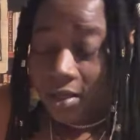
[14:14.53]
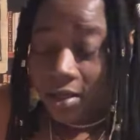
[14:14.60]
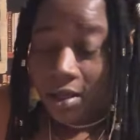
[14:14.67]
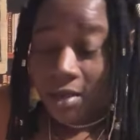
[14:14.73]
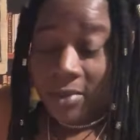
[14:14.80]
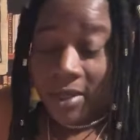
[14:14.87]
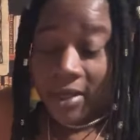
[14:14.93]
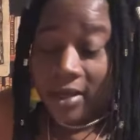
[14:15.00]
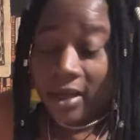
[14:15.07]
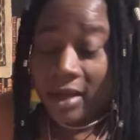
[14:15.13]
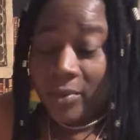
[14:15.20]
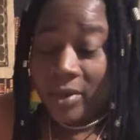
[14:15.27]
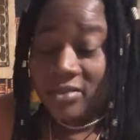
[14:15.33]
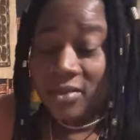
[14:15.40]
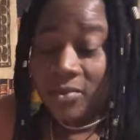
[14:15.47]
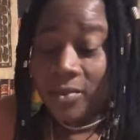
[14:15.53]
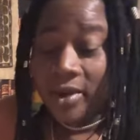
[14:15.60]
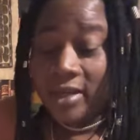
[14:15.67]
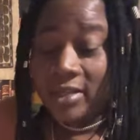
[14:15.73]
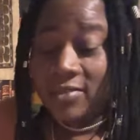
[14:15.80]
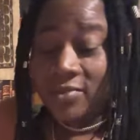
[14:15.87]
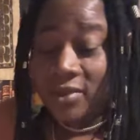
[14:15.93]
Oh my God, where's the
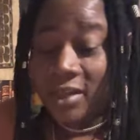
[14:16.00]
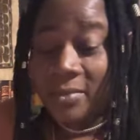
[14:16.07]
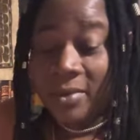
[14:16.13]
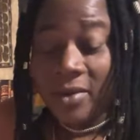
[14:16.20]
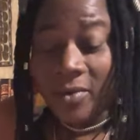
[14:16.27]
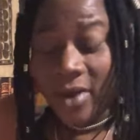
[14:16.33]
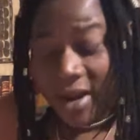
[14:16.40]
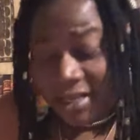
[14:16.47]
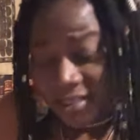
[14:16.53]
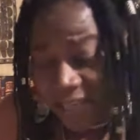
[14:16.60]
words? Give me the words